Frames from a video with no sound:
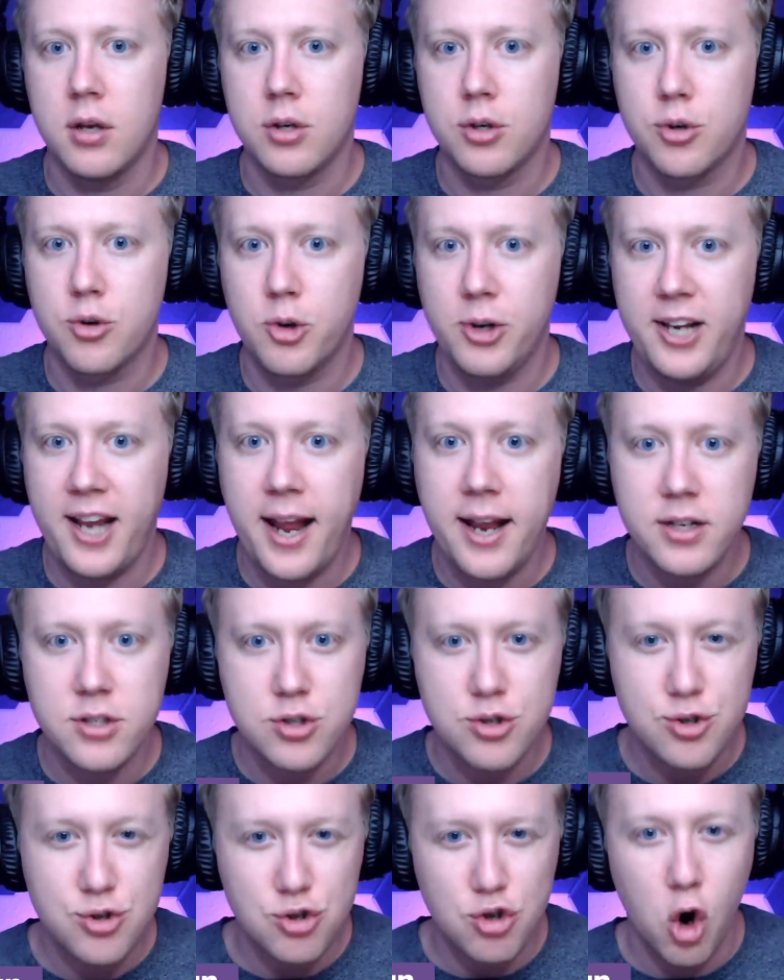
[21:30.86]
create
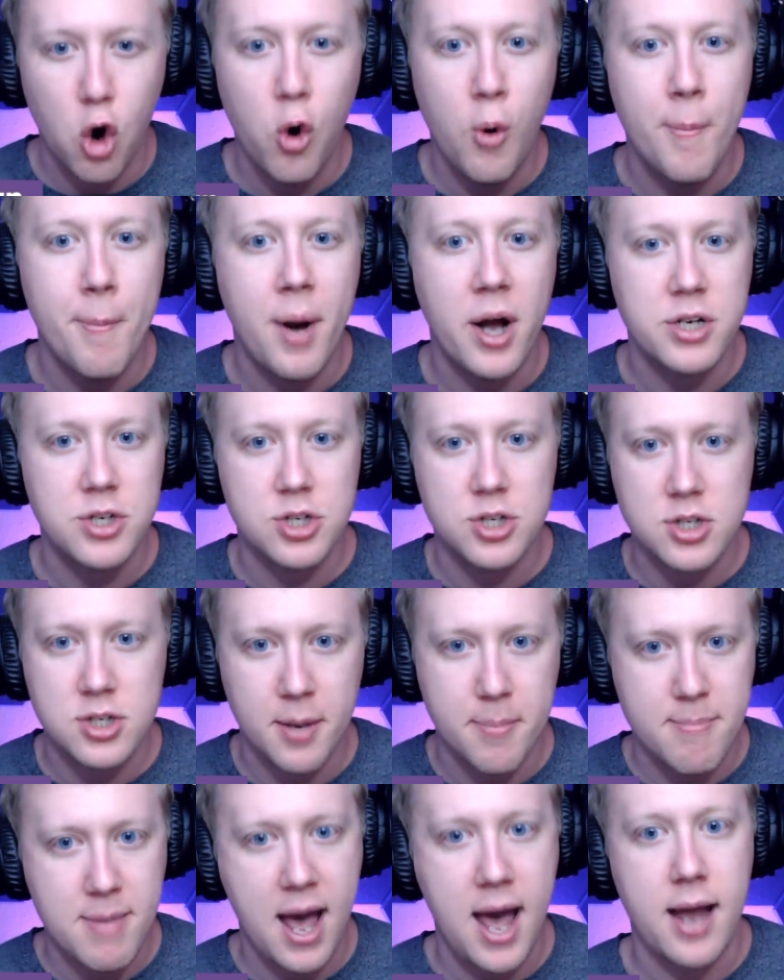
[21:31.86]
so much
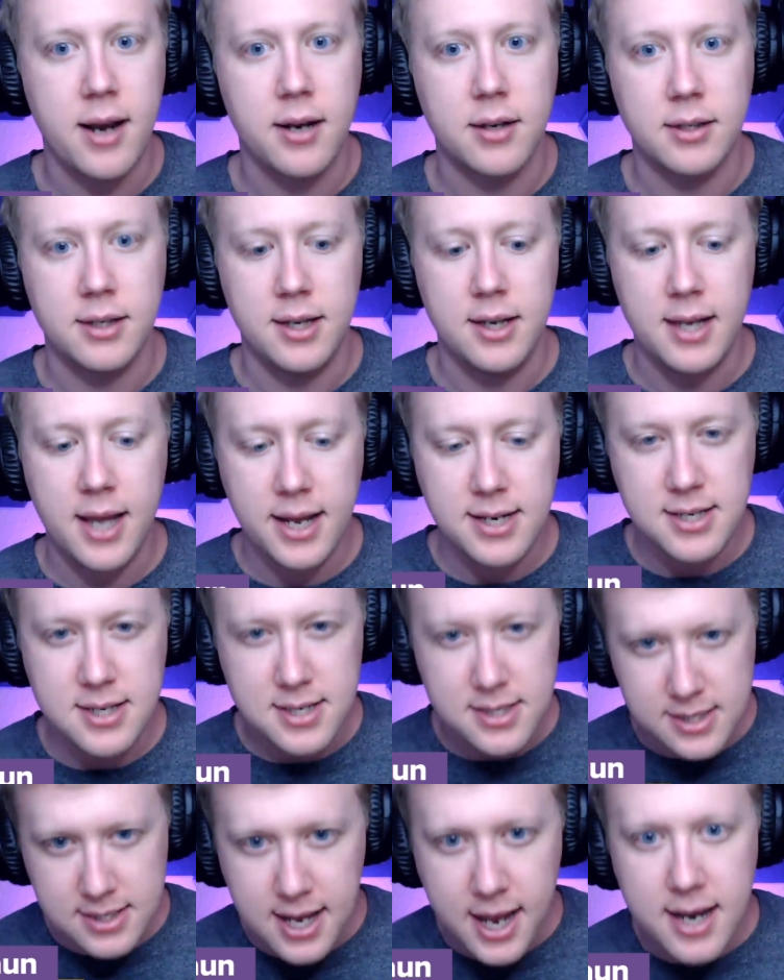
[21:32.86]
schematically. He had to
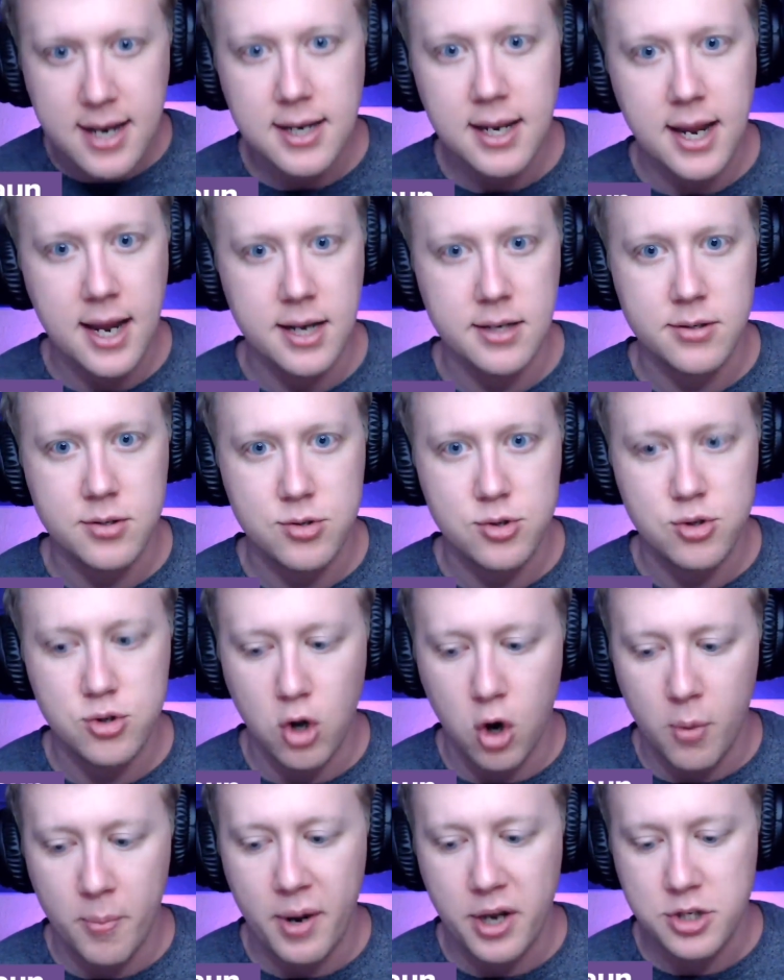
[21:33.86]
dedicate
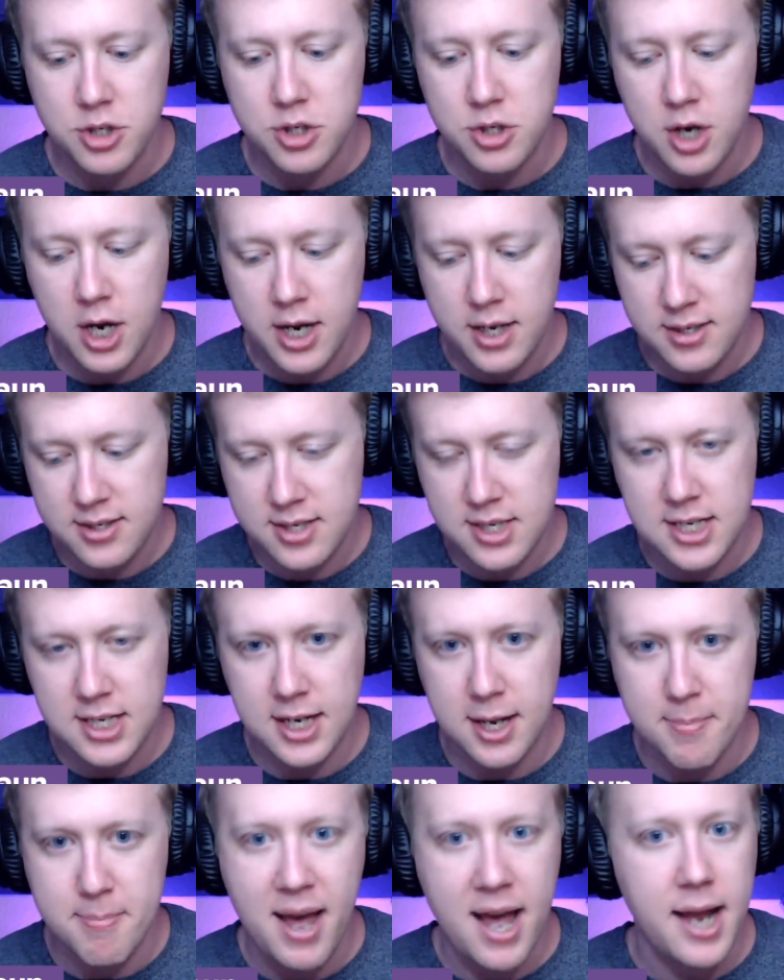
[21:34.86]
so much
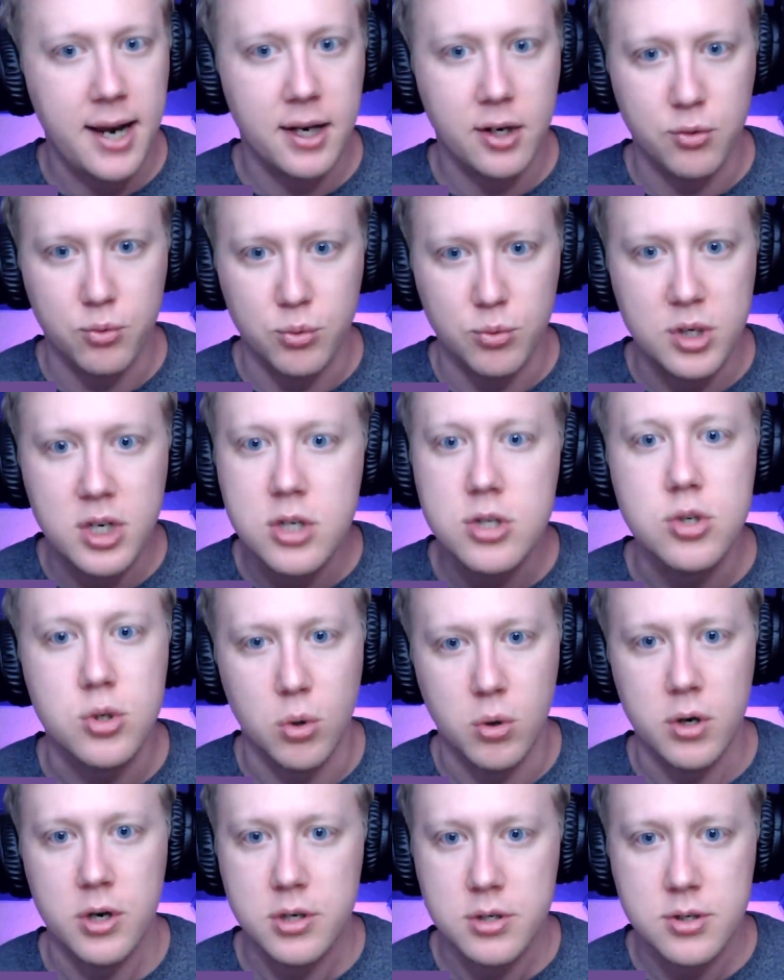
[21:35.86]
schematic
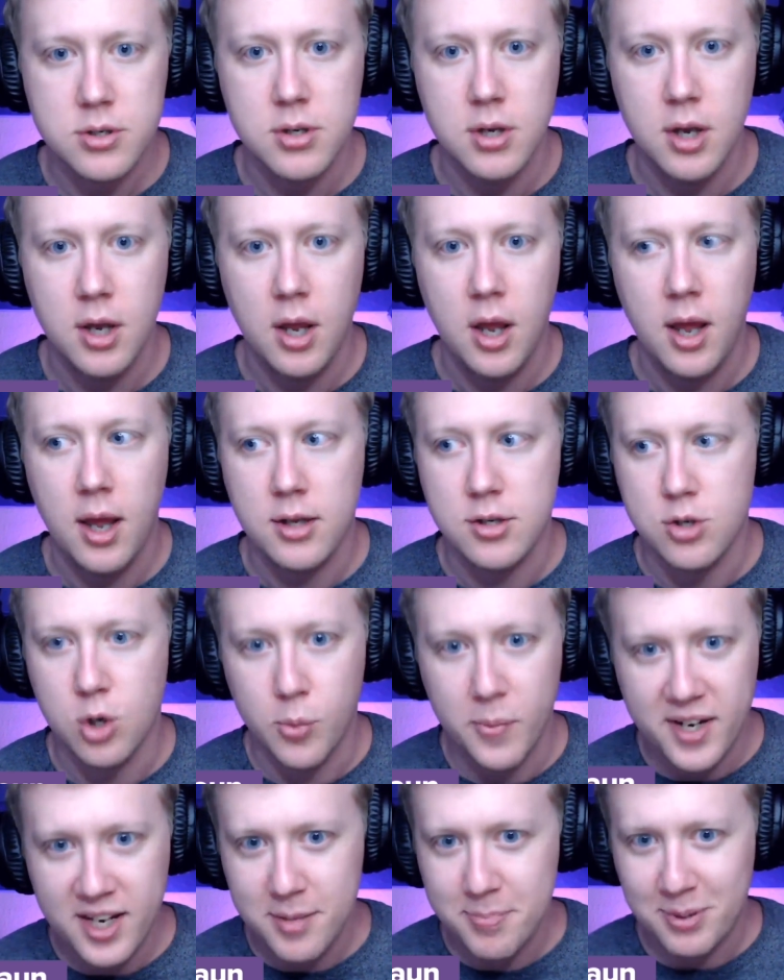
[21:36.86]
resource,
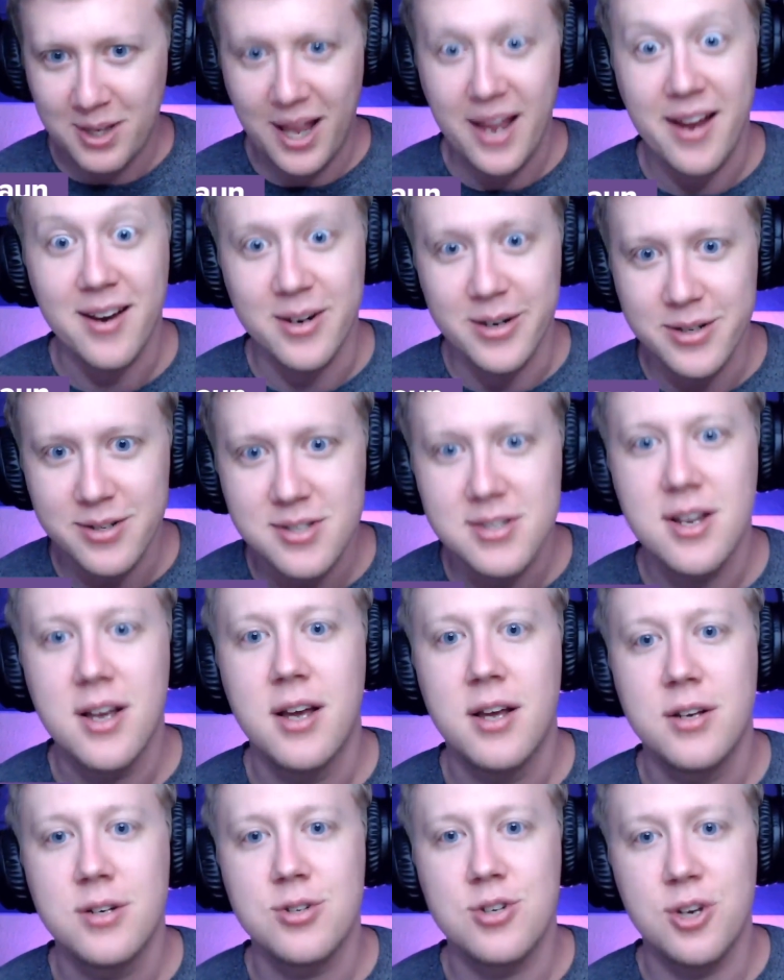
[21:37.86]
so many players,
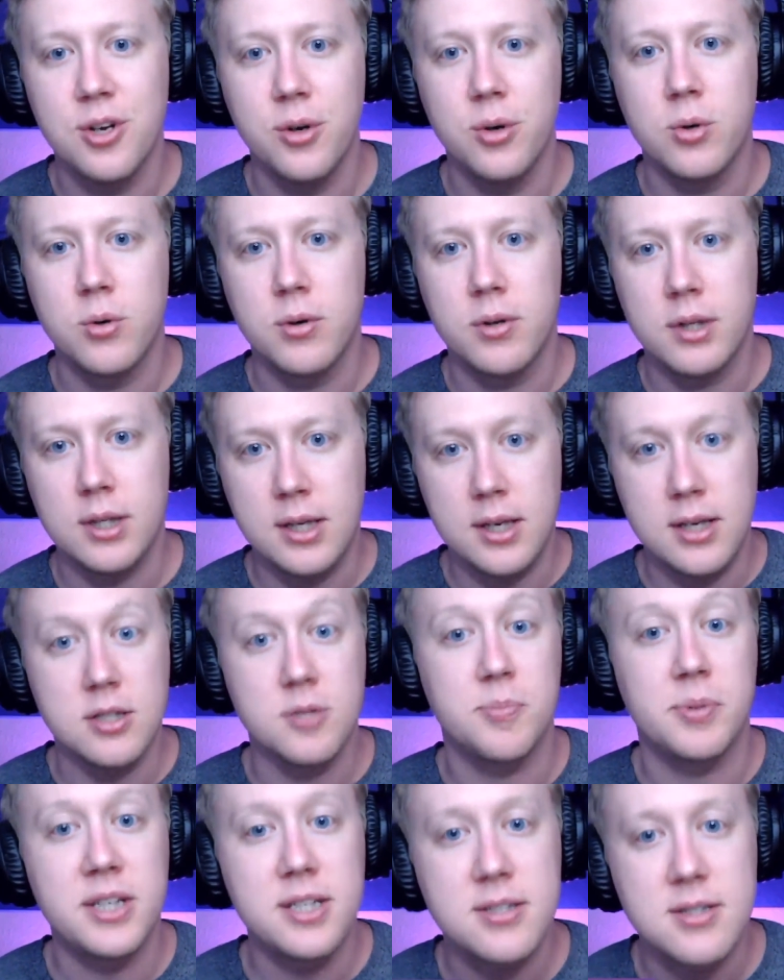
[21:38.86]
to
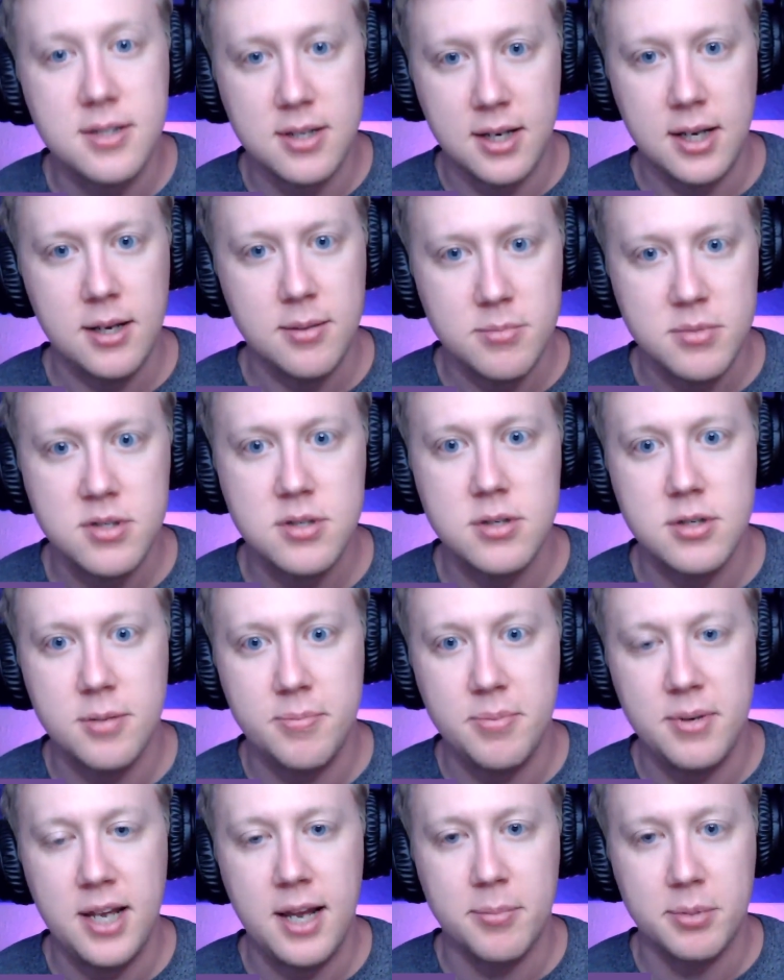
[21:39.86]
these blitz schemes to
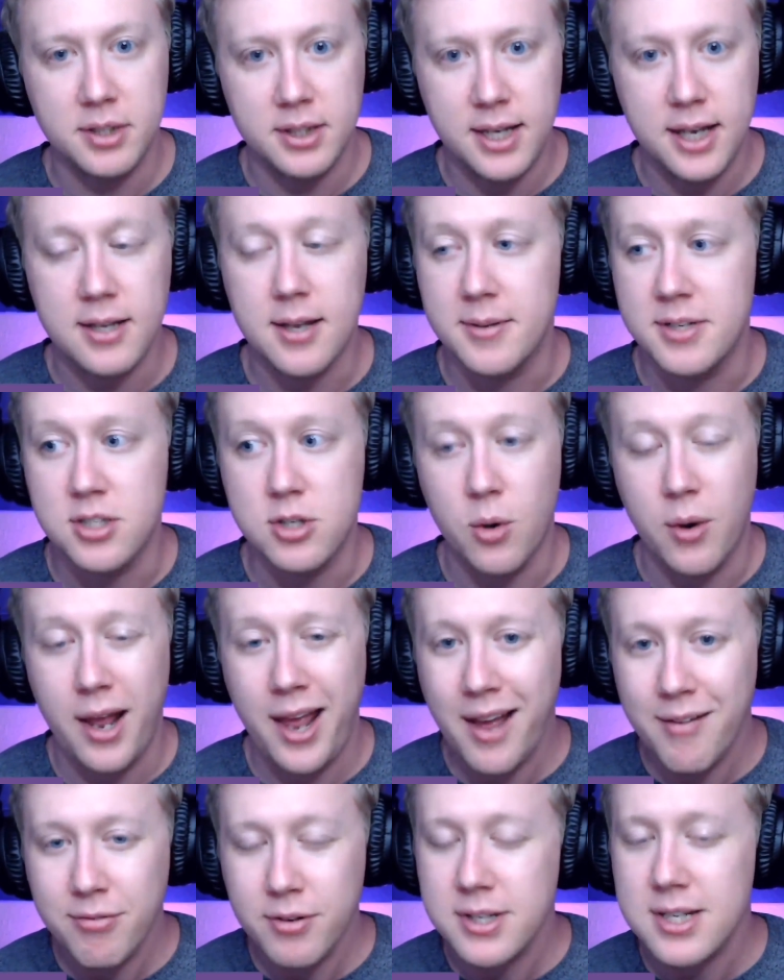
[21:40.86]
be able to get them. And so
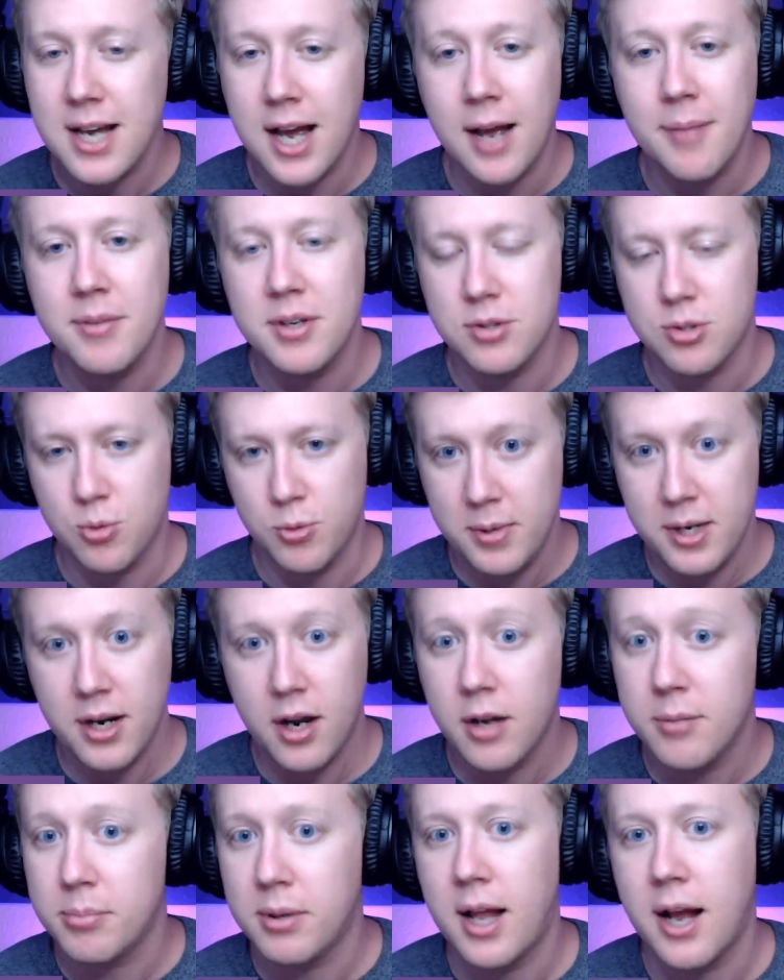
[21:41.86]
every time this would be an
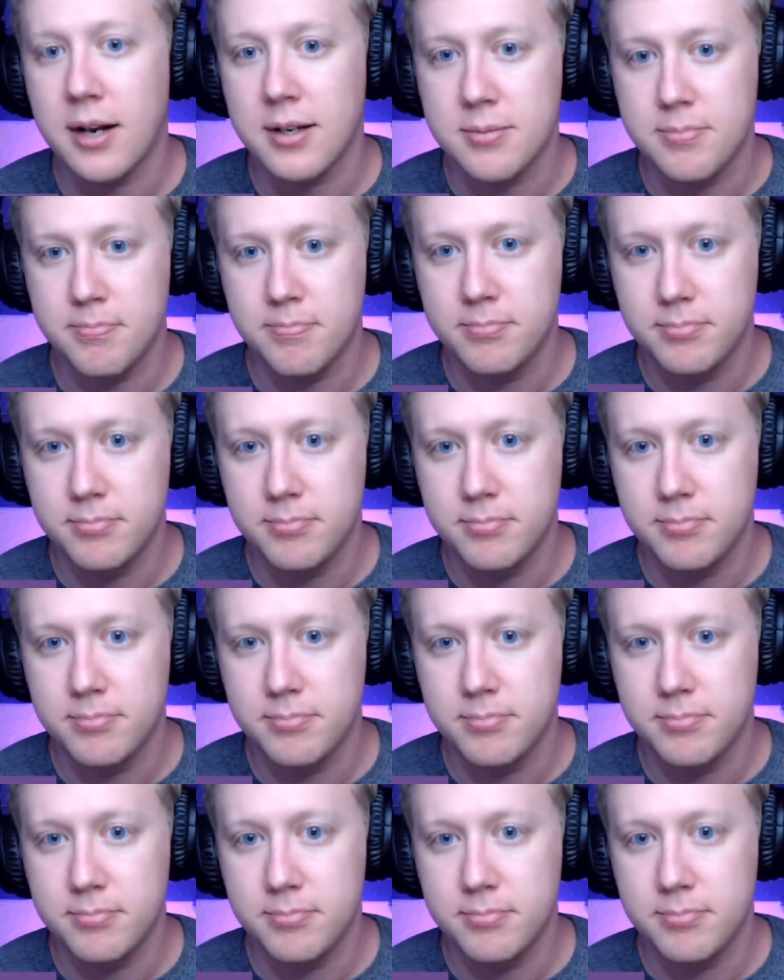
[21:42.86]
unblocked